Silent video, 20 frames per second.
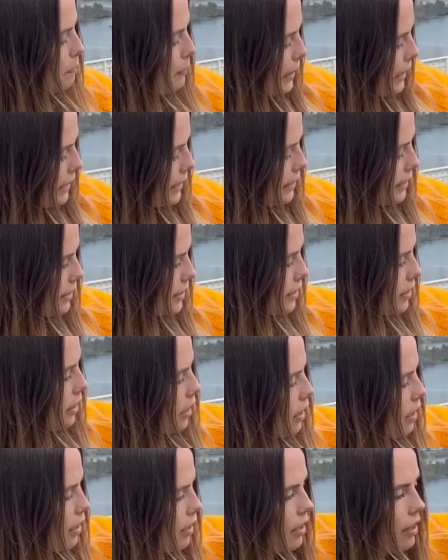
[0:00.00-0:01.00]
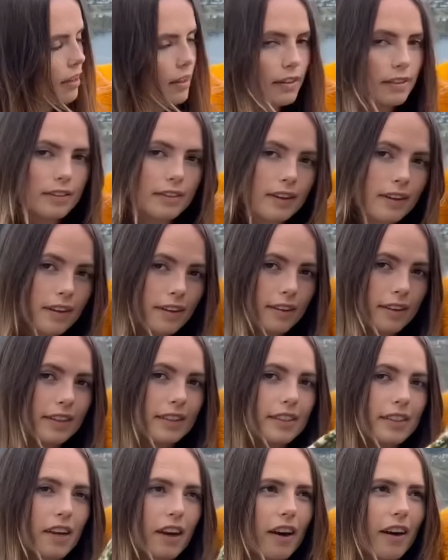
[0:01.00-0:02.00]
bit on
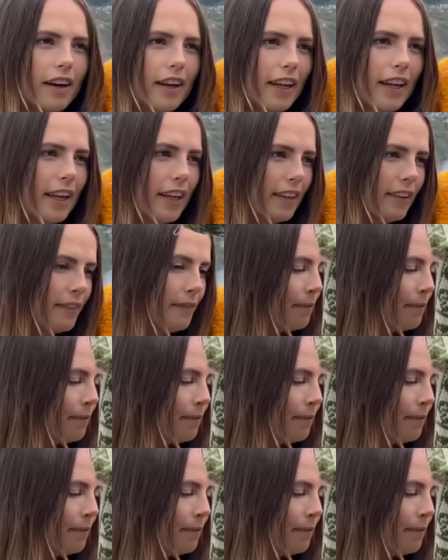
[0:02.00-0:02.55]
this cardigan